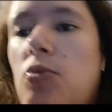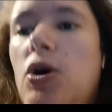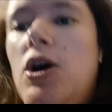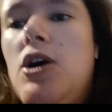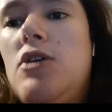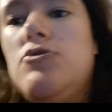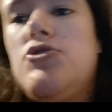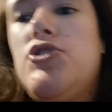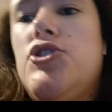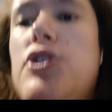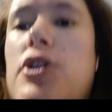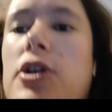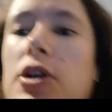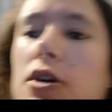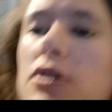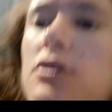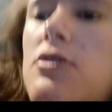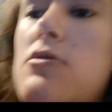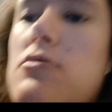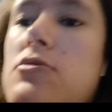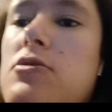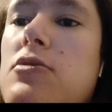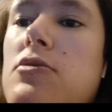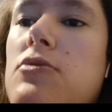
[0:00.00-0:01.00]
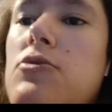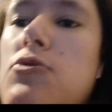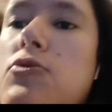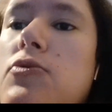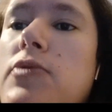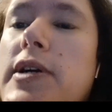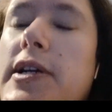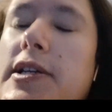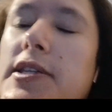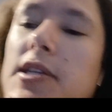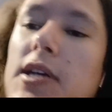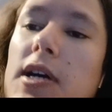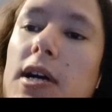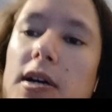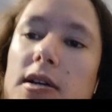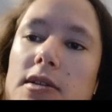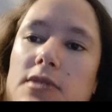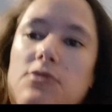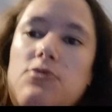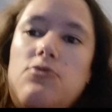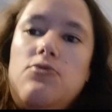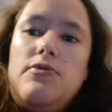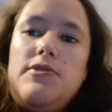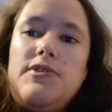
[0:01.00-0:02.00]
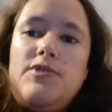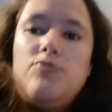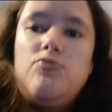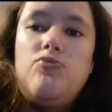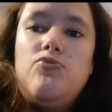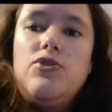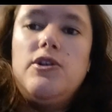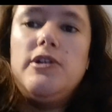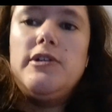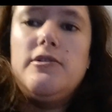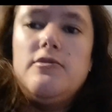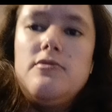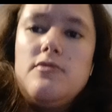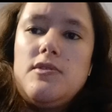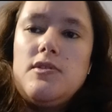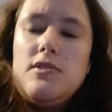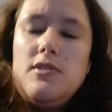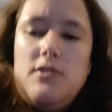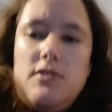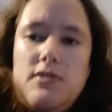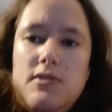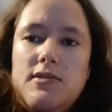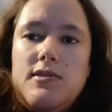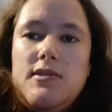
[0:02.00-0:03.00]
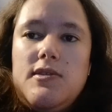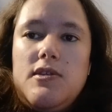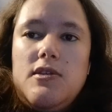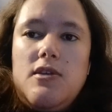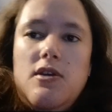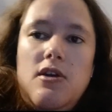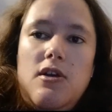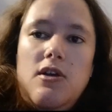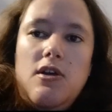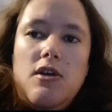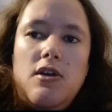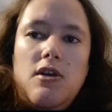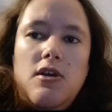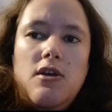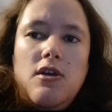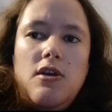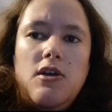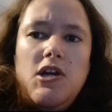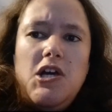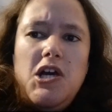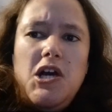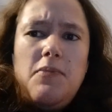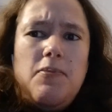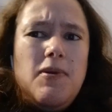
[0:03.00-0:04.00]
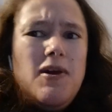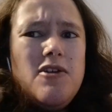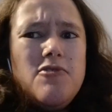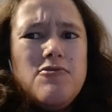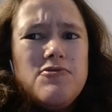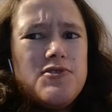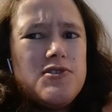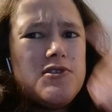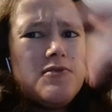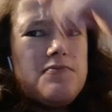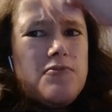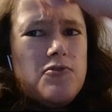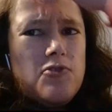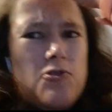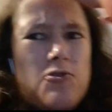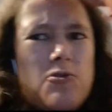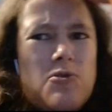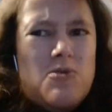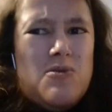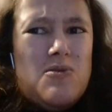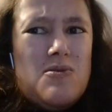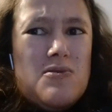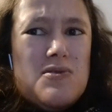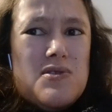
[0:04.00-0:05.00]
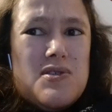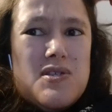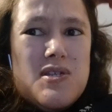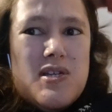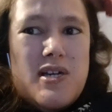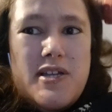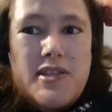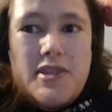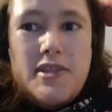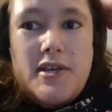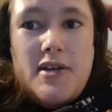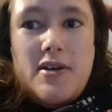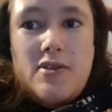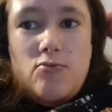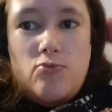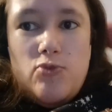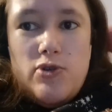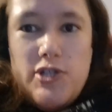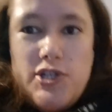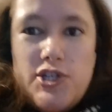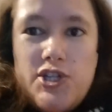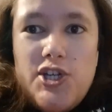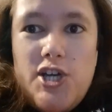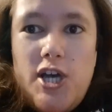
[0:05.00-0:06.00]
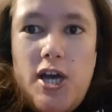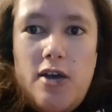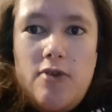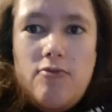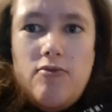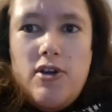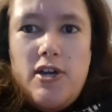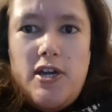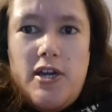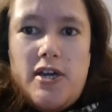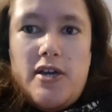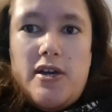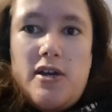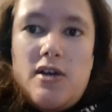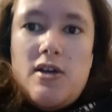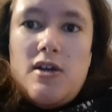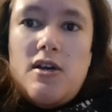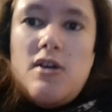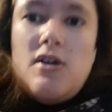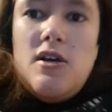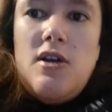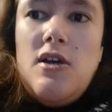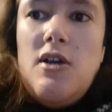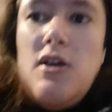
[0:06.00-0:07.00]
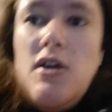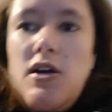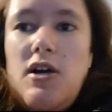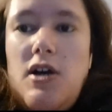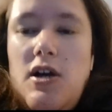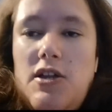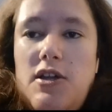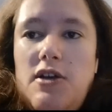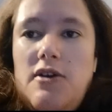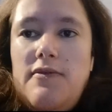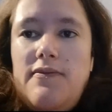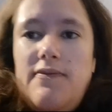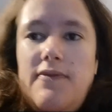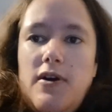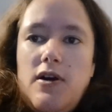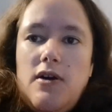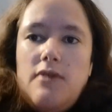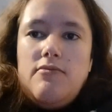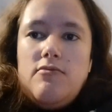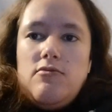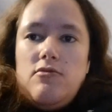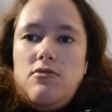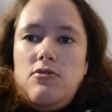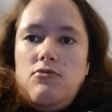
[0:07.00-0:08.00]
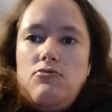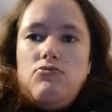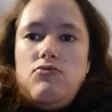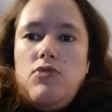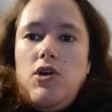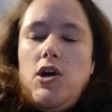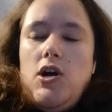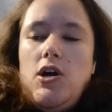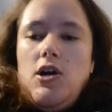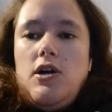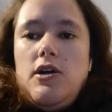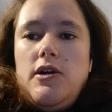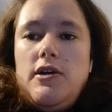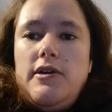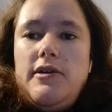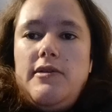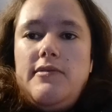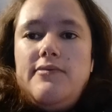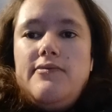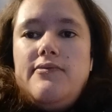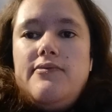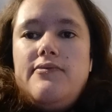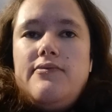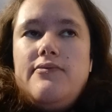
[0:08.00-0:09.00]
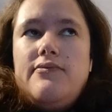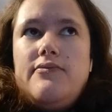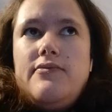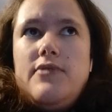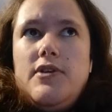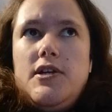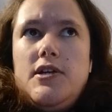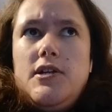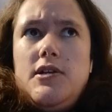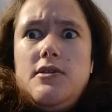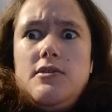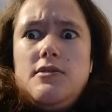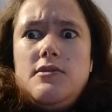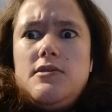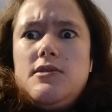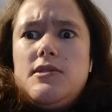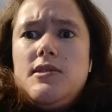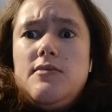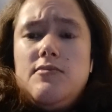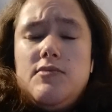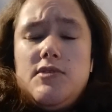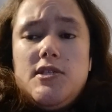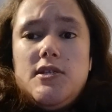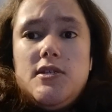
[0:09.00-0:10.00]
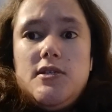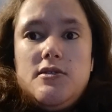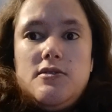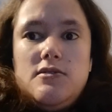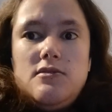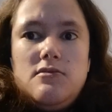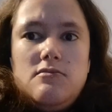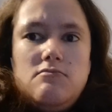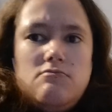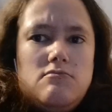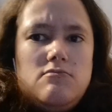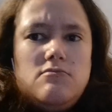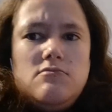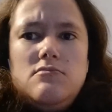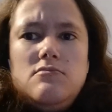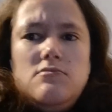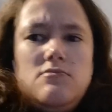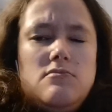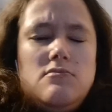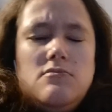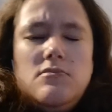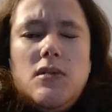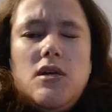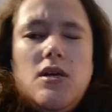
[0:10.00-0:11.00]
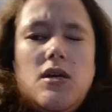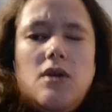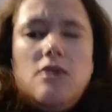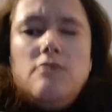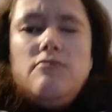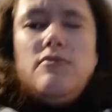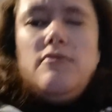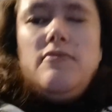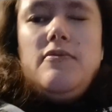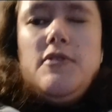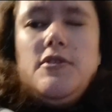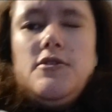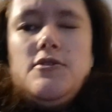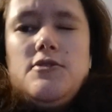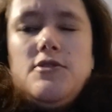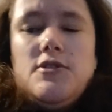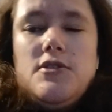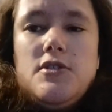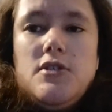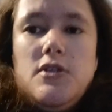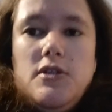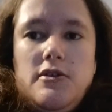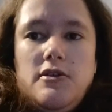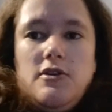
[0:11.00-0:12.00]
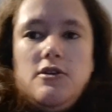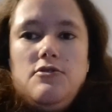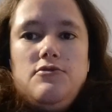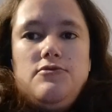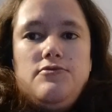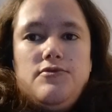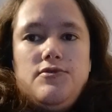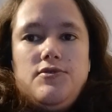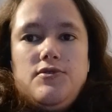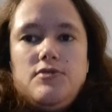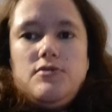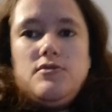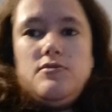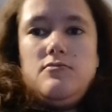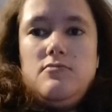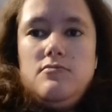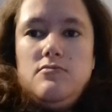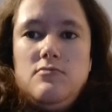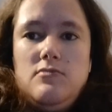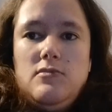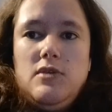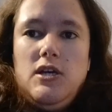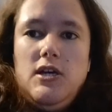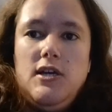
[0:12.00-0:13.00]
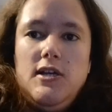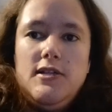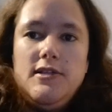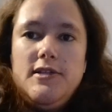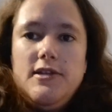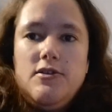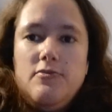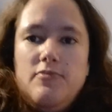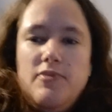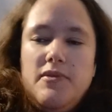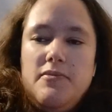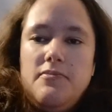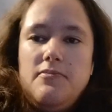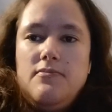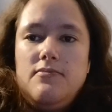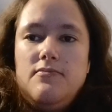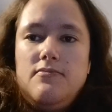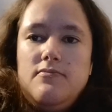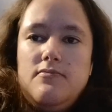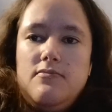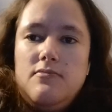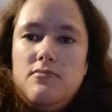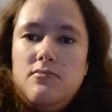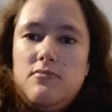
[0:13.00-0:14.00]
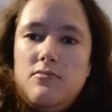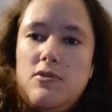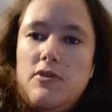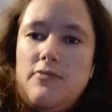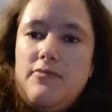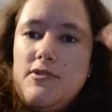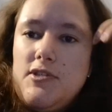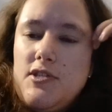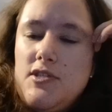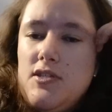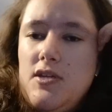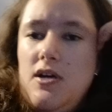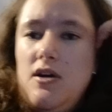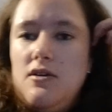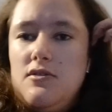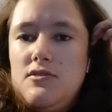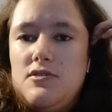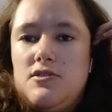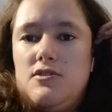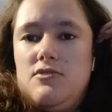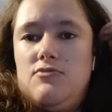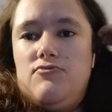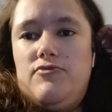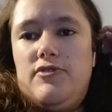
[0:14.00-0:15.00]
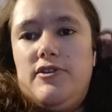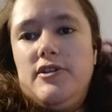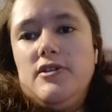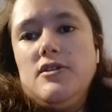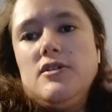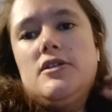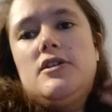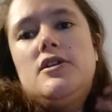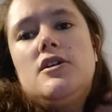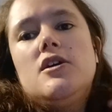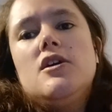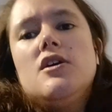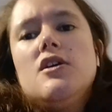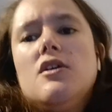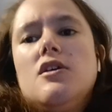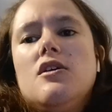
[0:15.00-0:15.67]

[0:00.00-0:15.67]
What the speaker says: wild child, always has, always will, since her parents divorced. And then when Cherry and her father arrive in Somerset, everything just kind of goes a little bit of a disaster, really.